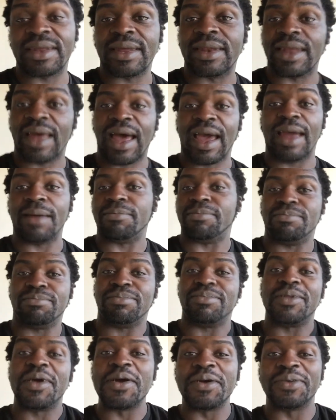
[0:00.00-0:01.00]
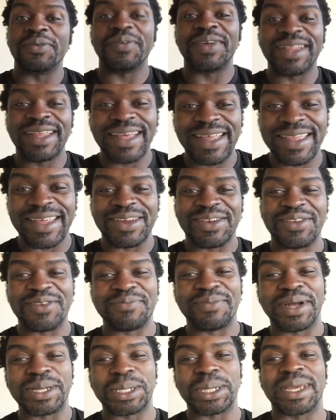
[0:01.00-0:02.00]
And I don't really see too
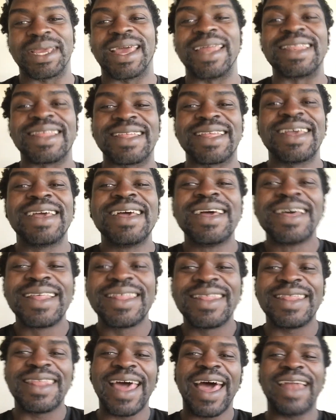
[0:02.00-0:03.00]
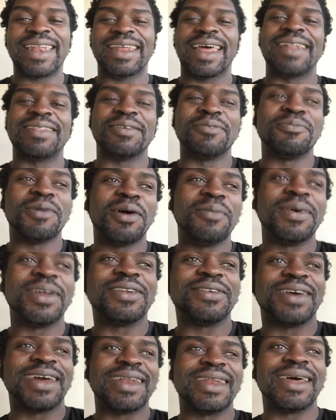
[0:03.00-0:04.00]
much against that at the
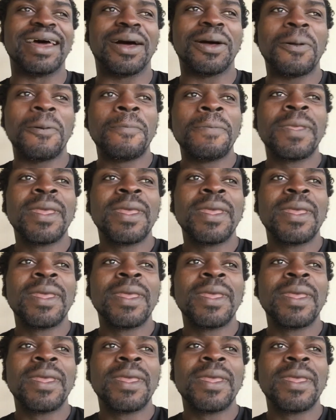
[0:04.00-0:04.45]
moment right now.